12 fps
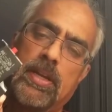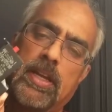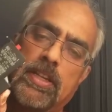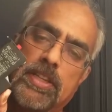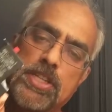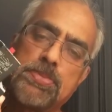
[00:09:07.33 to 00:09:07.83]

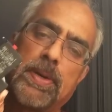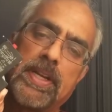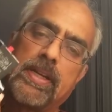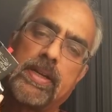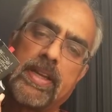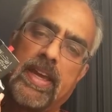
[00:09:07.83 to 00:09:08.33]
in this
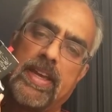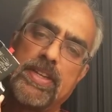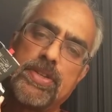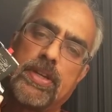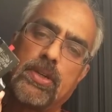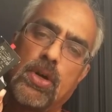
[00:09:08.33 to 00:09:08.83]
particular
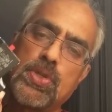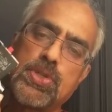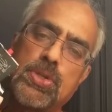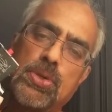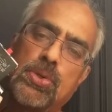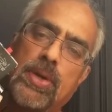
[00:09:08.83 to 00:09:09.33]
case, it
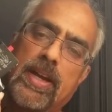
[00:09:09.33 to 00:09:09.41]
goes to